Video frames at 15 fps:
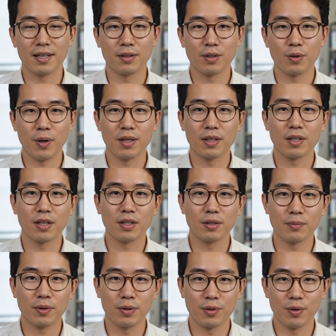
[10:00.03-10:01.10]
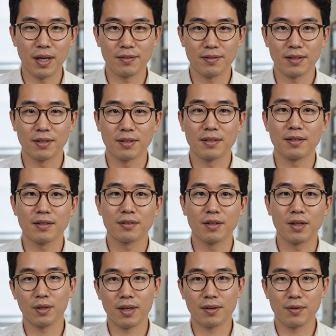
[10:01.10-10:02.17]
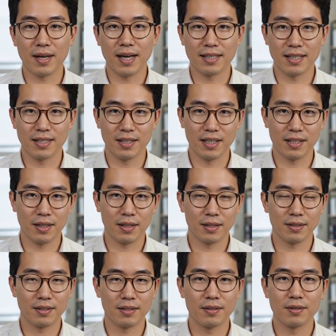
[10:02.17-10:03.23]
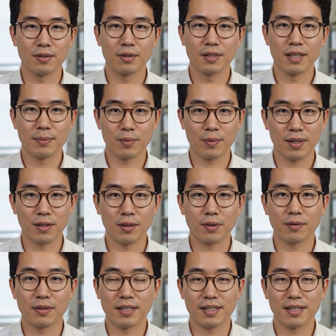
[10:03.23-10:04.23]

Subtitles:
that require kernel mode drivers, low-level anti-cheat hooks, or deep Windows-only